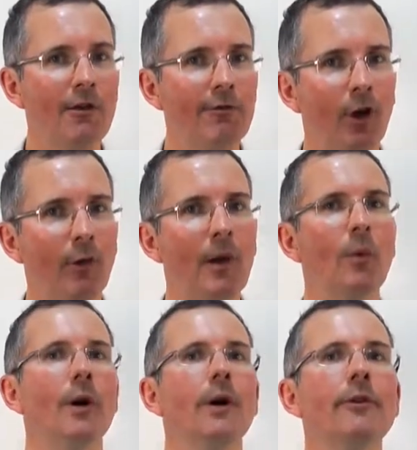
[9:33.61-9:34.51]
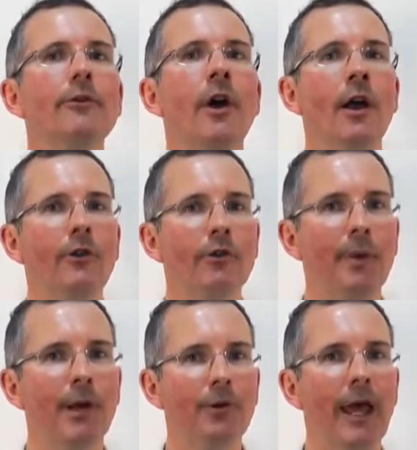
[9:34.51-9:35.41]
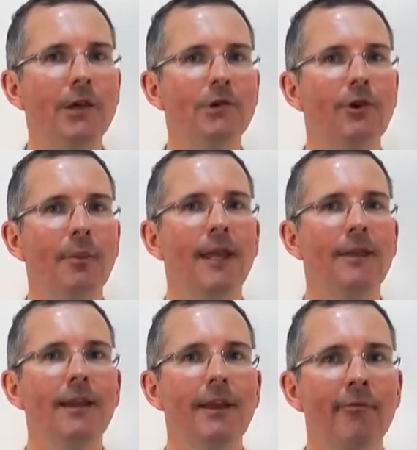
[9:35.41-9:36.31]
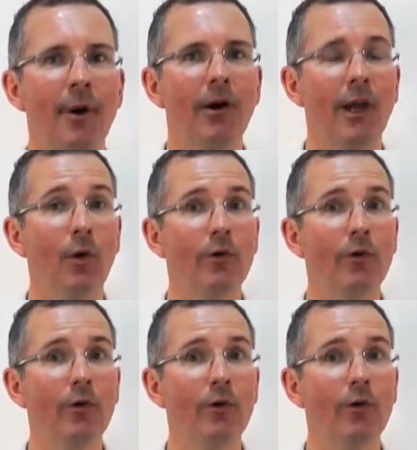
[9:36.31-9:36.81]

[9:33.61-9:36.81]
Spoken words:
the following words spell danger to me in the ETF market,